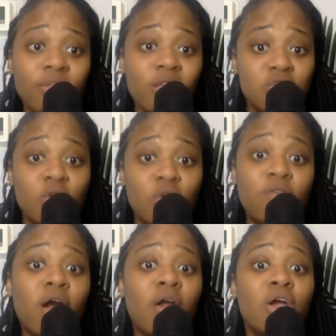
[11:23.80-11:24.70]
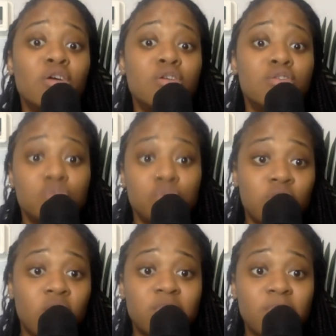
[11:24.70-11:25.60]
so far, two
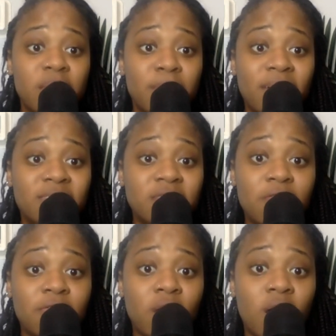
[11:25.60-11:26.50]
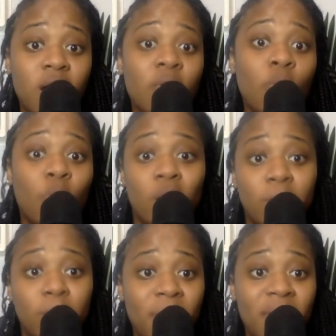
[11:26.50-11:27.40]
songs made by Stefflon,
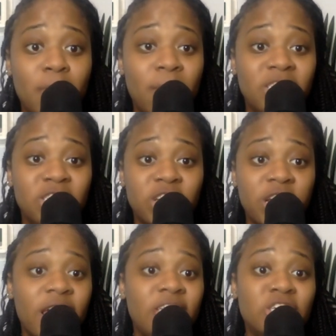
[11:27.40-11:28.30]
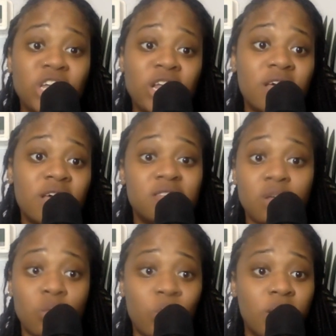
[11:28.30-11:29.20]
one made by Jada, and Jada is
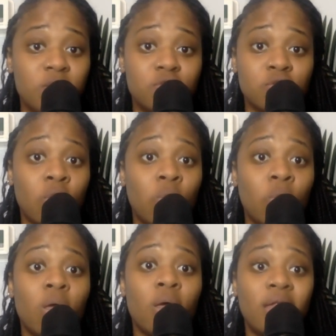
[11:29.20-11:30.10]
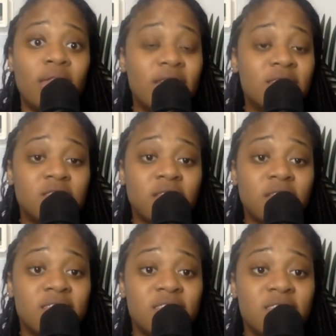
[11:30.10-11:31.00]
still winning. So let's
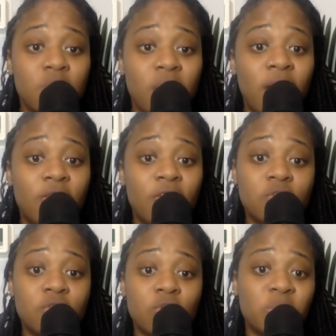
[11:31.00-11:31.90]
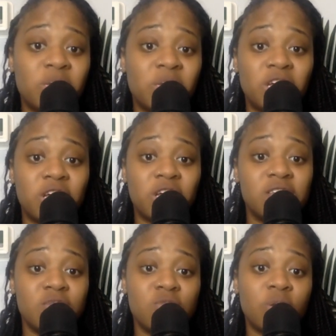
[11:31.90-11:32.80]
let's see how this whole situation
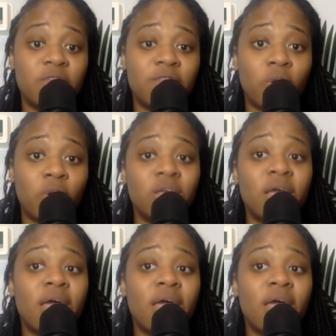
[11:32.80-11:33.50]
continues to unfold.